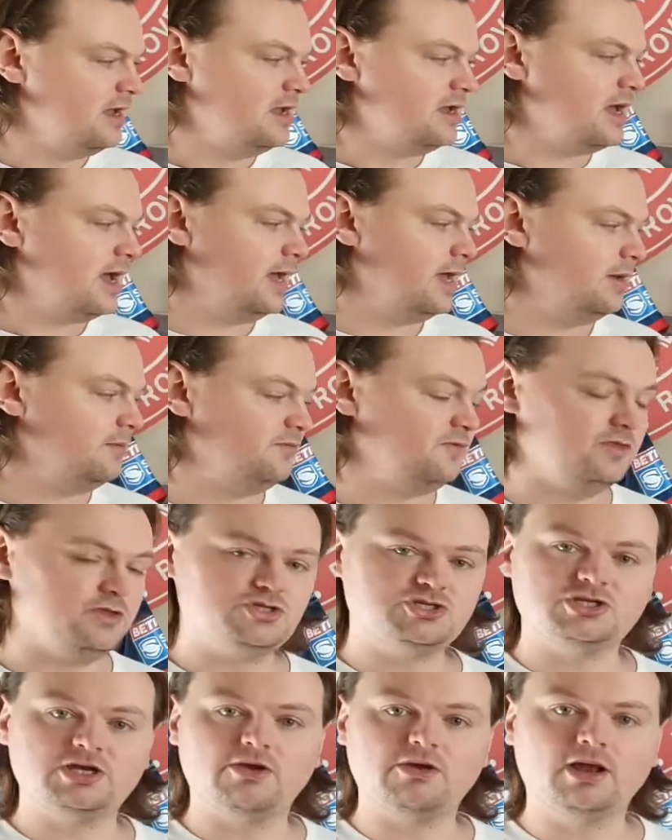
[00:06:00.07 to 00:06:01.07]
for the
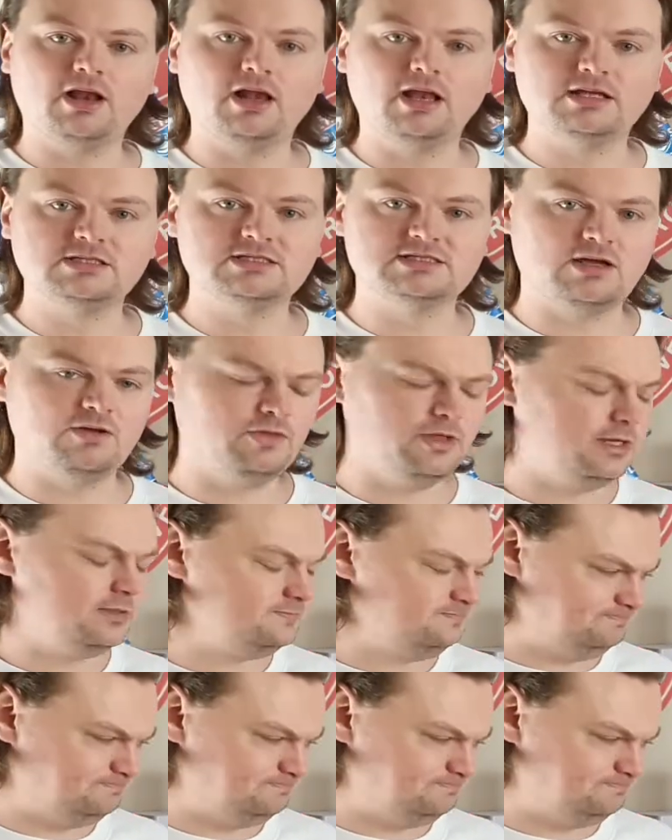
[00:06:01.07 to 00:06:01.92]
generic collectors out there.